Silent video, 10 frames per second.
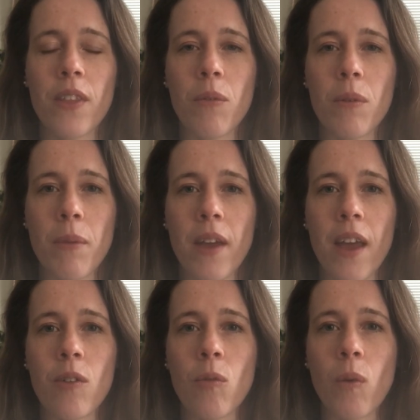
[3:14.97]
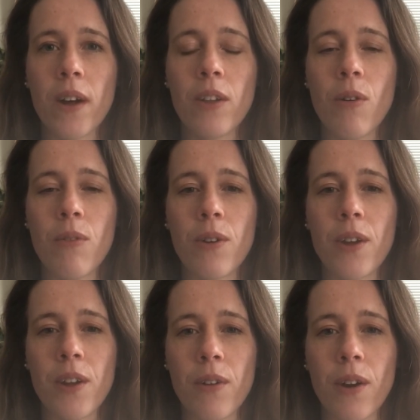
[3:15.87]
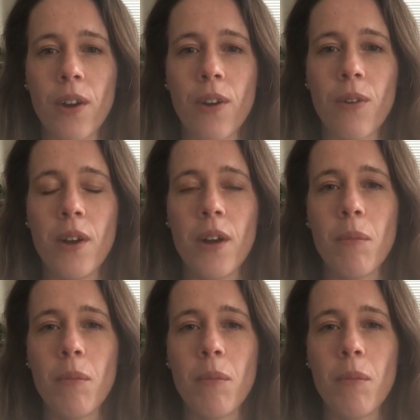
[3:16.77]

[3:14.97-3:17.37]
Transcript: that we began well over a year ago,